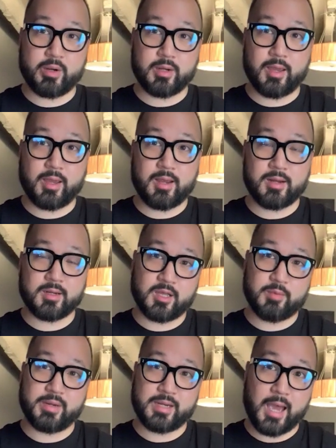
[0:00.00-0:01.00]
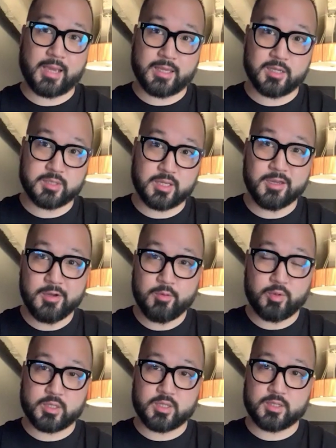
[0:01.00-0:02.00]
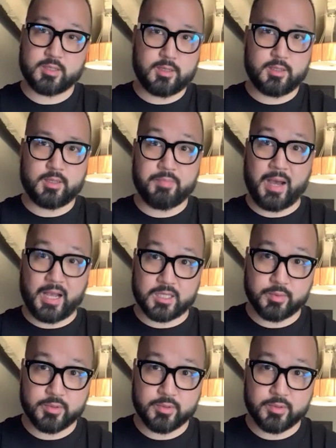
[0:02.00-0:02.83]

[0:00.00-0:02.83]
and, and declare me not guilty, which is impossible.